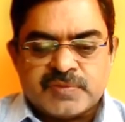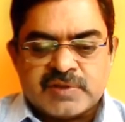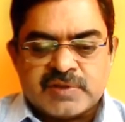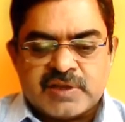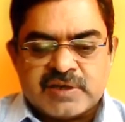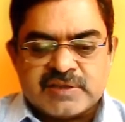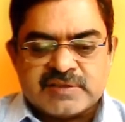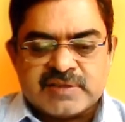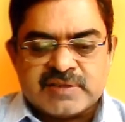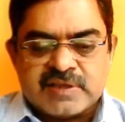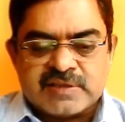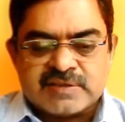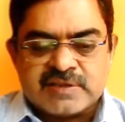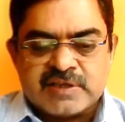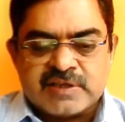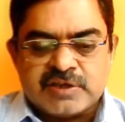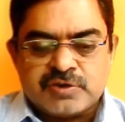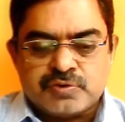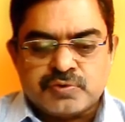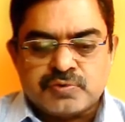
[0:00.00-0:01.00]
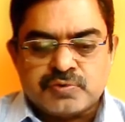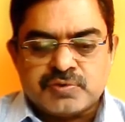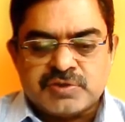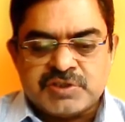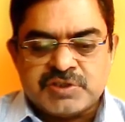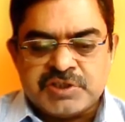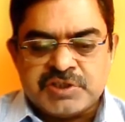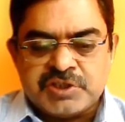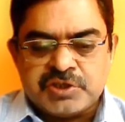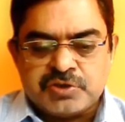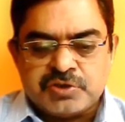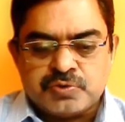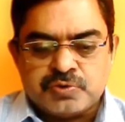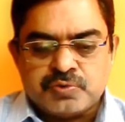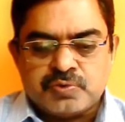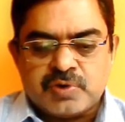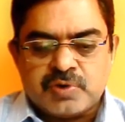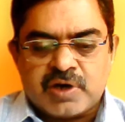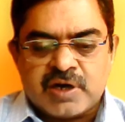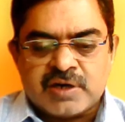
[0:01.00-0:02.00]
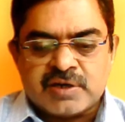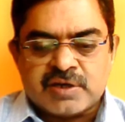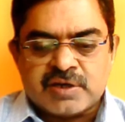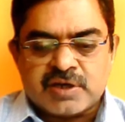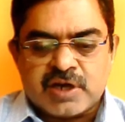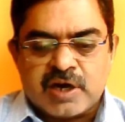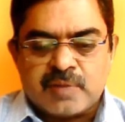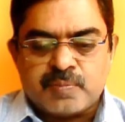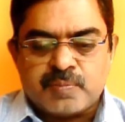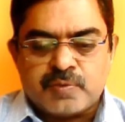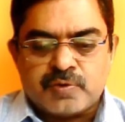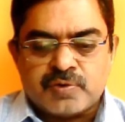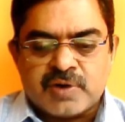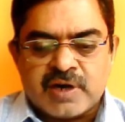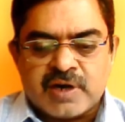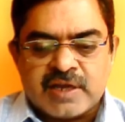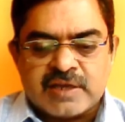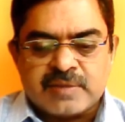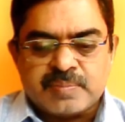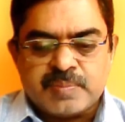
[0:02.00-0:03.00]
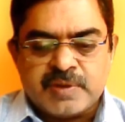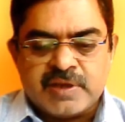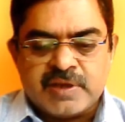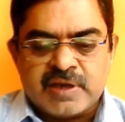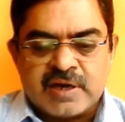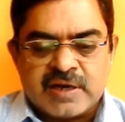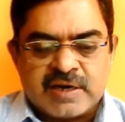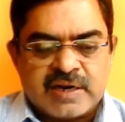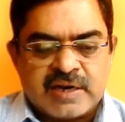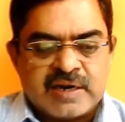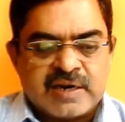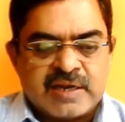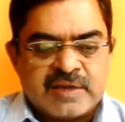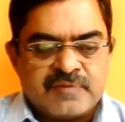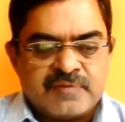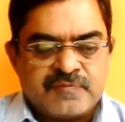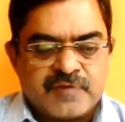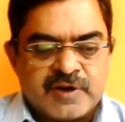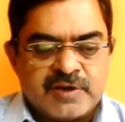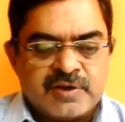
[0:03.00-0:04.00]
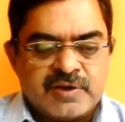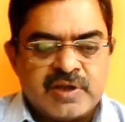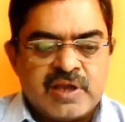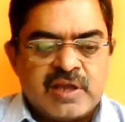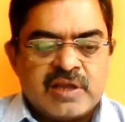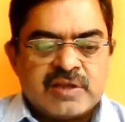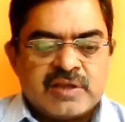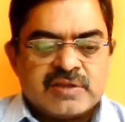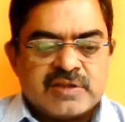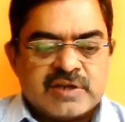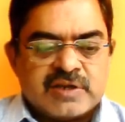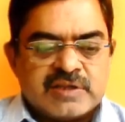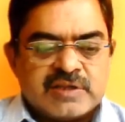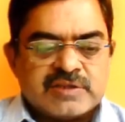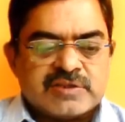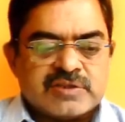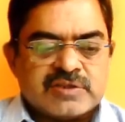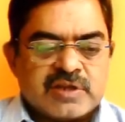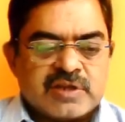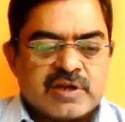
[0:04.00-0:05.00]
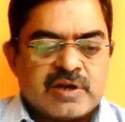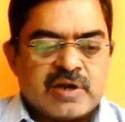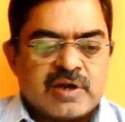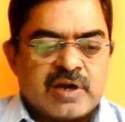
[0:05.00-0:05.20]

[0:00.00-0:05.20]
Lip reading: that is Si2, Ge2, and compound like PrNi5, that is